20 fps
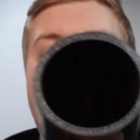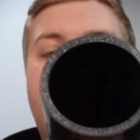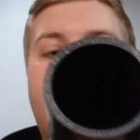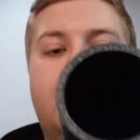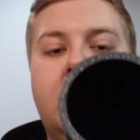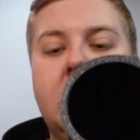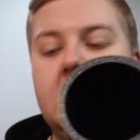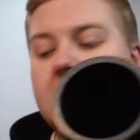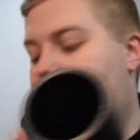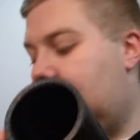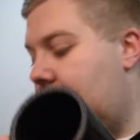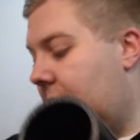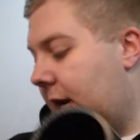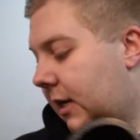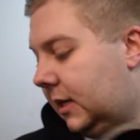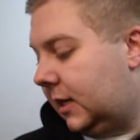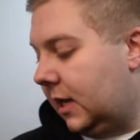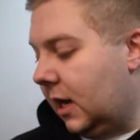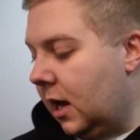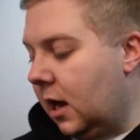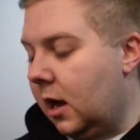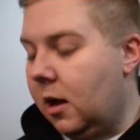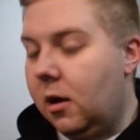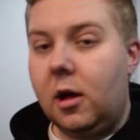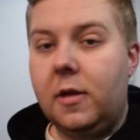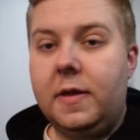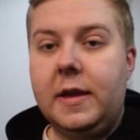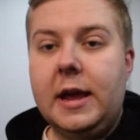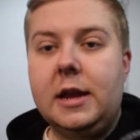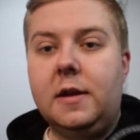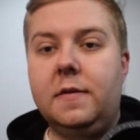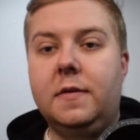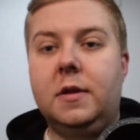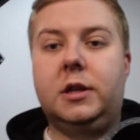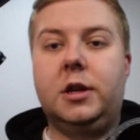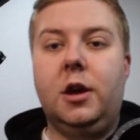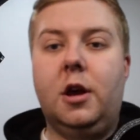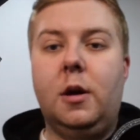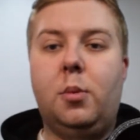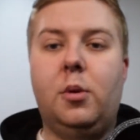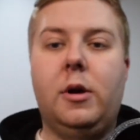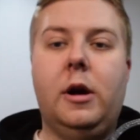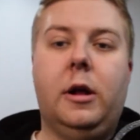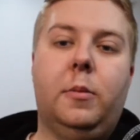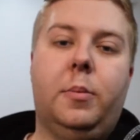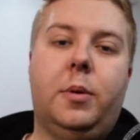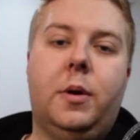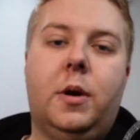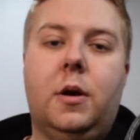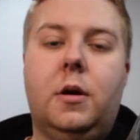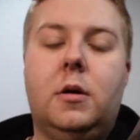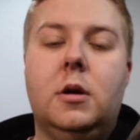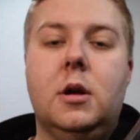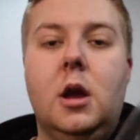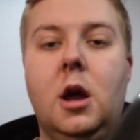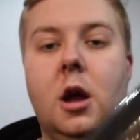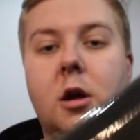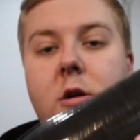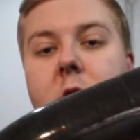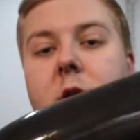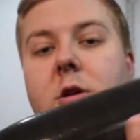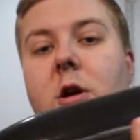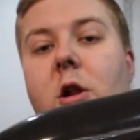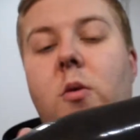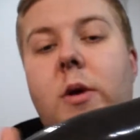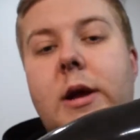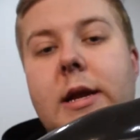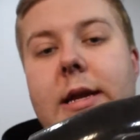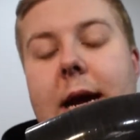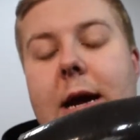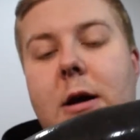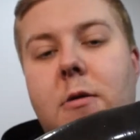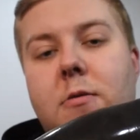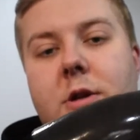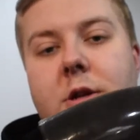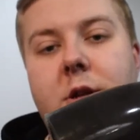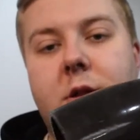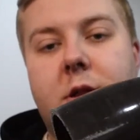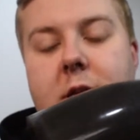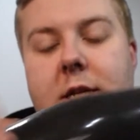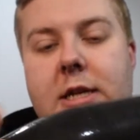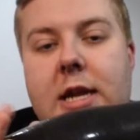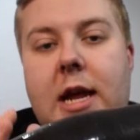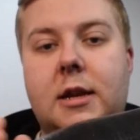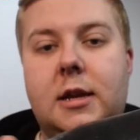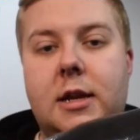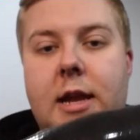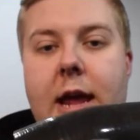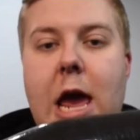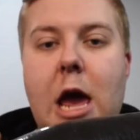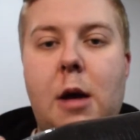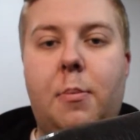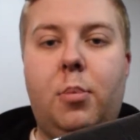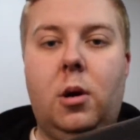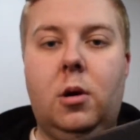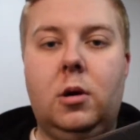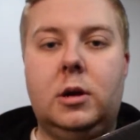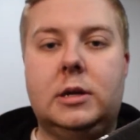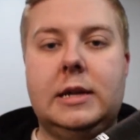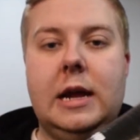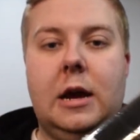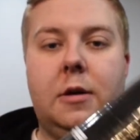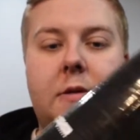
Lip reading: Now this sits at the end of the turbo elbow and goes all the way down to the standard airbox. Now